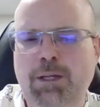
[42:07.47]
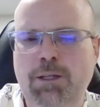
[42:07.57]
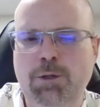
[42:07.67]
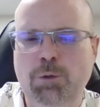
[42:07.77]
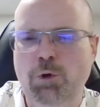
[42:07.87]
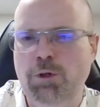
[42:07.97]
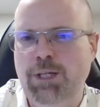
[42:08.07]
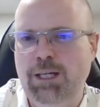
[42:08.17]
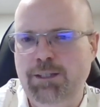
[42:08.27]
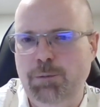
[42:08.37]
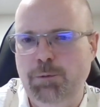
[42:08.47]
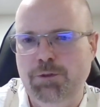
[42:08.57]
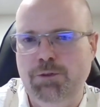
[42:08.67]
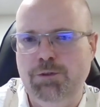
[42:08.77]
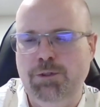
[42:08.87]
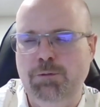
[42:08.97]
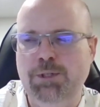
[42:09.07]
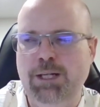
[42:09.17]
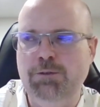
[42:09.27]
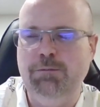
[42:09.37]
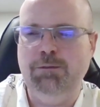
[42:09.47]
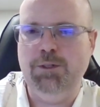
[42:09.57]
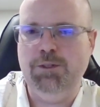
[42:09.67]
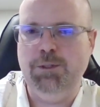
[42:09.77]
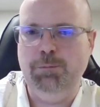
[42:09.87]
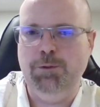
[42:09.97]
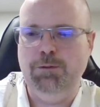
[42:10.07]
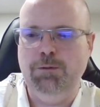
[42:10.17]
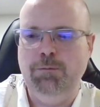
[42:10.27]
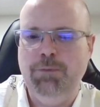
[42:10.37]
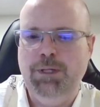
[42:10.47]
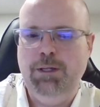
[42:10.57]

They were more a tactile person. So there was actually a very simple,